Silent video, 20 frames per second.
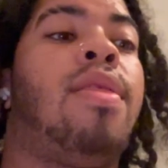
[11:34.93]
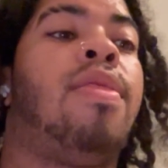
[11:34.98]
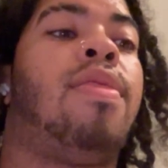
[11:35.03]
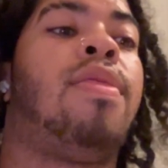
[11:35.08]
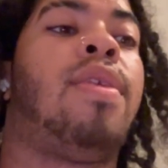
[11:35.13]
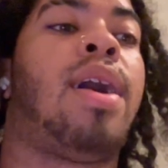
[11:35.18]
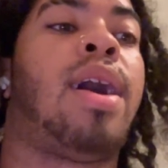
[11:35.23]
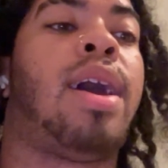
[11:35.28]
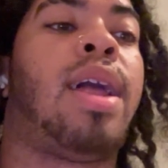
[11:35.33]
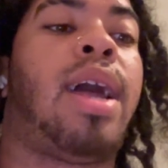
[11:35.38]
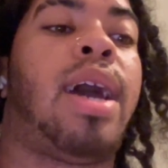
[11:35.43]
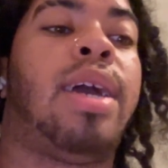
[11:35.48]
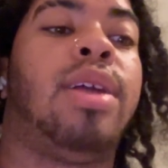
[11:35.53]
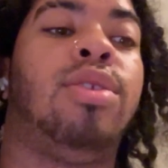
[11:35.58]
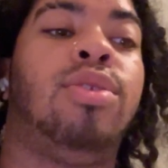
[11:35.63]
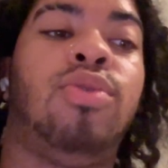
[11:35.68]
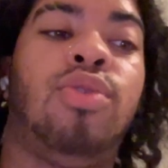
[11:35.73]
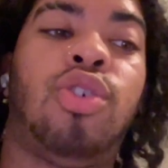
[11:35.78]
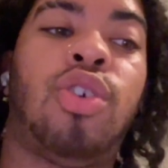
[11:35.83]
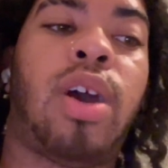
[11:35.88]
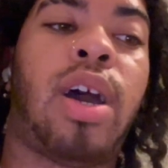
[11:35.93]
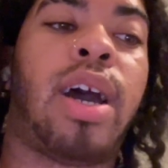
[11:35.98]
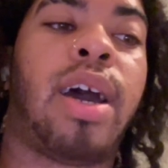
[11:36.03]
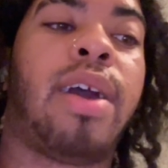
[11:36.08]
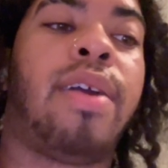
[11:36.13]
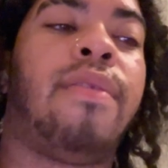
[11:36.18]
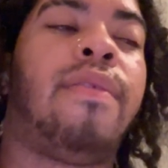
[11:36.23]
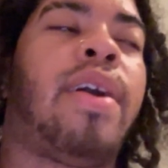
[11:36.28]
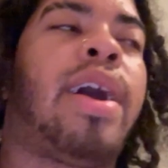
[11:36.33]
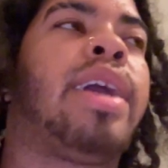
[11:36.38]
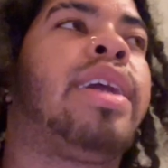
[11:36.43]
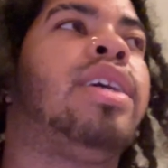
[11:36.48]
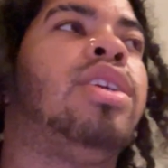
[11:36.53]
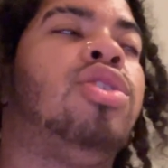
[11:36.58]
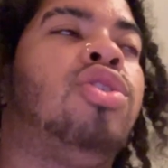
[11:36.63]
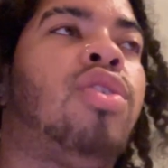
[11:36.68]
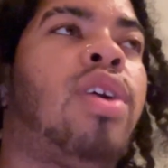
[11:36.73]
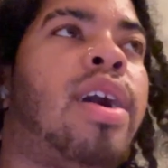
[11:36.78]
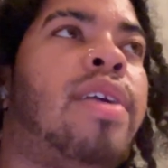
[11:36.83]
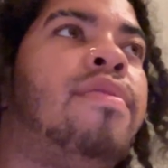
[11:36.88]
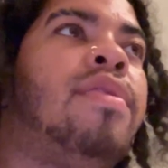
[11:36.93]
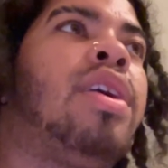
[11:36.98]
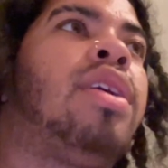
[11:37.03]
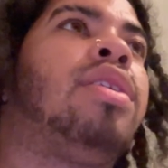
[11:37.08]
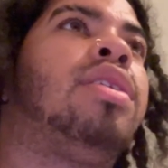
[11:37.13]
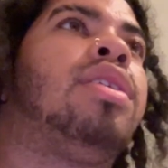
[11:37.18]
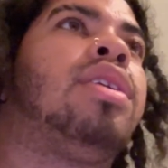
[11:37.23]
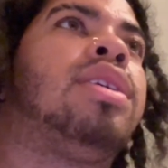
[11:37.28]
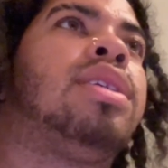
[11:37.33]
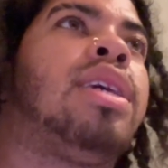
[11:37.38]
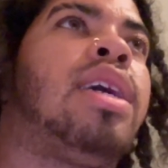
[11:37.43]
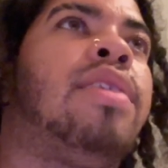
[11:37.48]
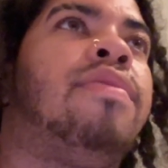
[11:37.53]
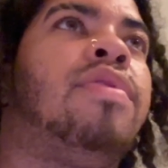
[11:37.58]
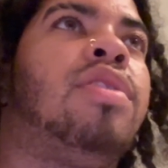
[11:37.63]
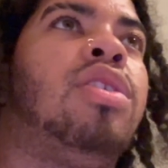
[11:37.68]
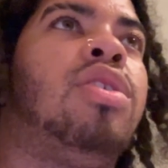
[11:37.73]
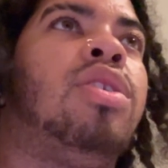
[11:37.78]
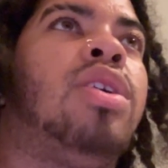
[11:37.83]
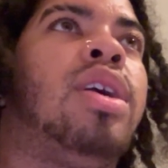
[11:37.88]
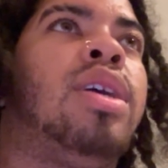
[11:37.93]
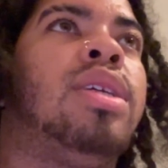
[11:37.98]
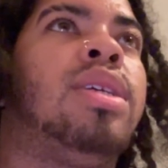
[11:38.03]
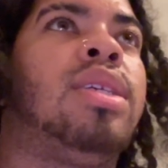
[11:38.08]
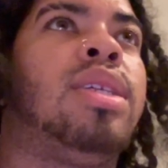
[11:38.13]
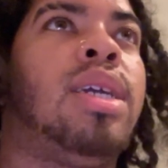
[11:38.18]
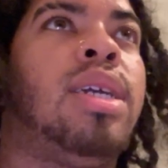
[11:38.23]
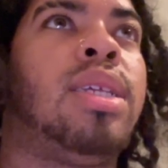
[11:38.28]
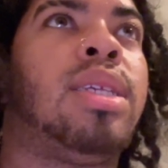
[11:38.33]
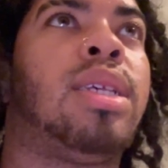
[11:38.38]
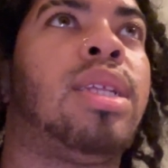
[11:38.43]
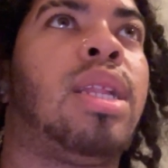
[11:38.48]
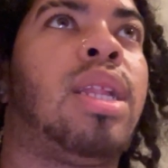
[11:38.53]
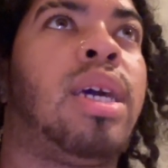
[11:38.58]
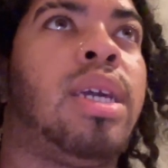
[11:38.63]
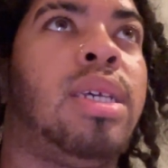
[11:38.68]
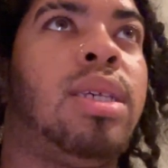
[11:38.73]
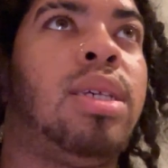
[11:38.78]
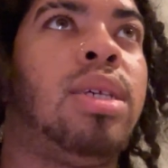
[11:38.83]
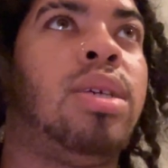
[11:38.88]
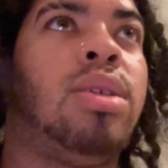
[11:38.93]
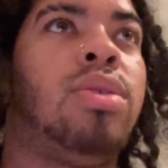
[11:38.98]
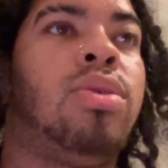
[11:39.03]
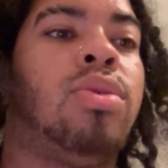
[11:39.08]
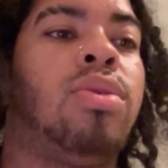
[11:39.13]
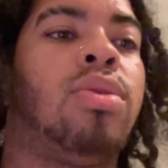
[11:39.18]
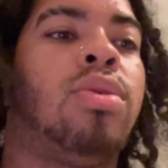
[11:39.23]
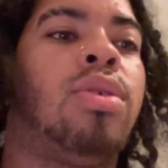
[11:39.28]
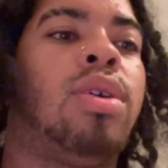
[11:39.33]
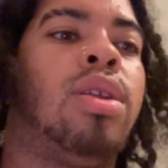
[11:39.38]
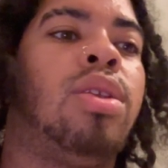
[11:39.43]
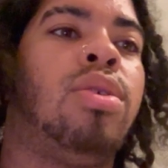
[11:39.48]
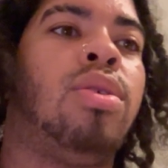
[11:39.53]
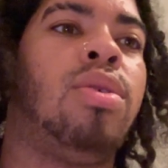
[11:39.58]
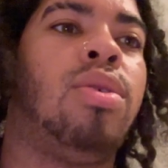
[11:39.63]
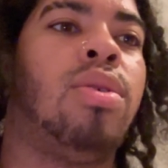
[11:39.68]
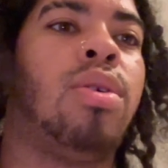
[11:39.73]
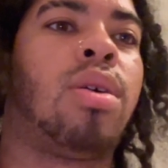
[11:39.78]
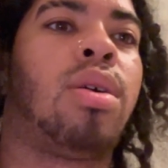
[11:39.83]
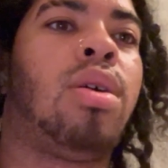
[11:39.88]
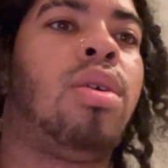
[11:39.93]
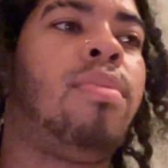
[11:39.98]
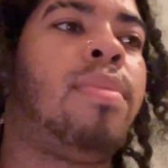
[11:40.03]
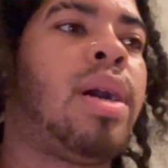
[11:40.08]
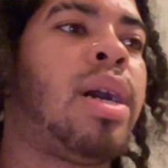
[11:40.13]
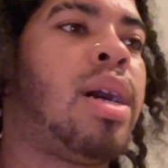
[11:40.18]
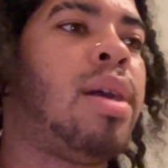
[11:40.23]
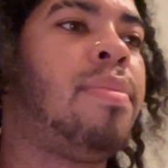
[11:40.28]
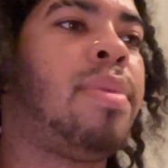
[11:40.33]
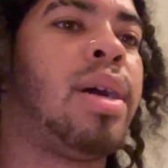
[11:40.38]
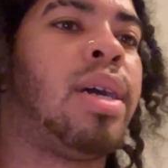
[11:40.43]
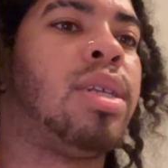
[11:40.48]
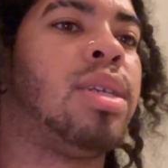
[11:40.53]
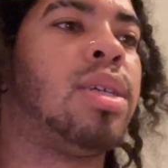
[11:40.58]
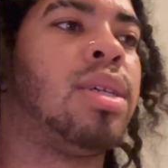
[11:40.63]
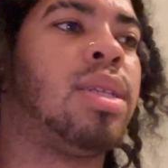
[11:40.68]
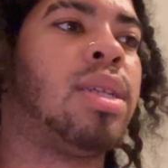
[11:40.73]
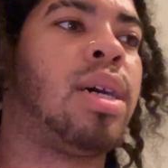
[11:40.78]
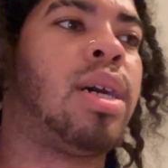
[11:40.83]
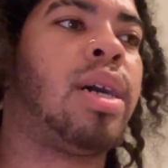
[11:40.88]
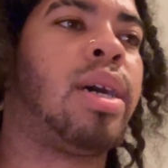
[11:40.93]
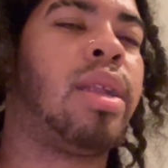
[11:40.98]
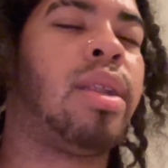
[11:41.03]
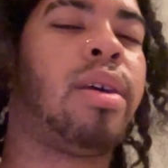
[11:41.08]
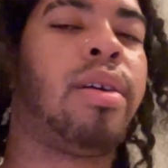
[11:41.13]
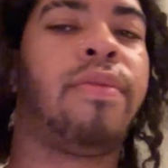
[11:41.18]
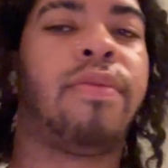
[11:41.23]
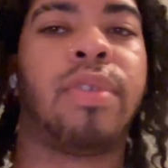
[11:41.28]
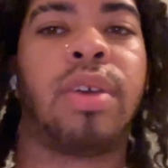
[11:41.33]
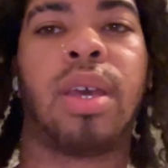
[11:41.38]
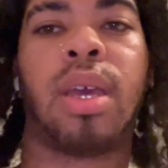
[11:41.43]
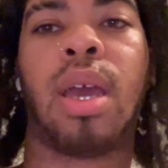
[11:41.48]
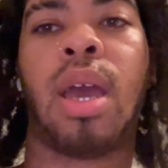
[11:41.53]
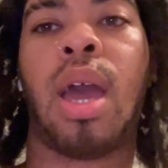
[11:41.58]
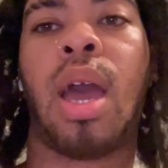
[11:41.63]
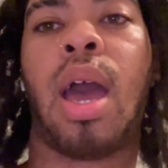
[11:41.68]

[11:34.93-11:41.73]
that I do drive, I can drive down here because I have a United States license, or in New York. Oh, my iPad just died, lovely.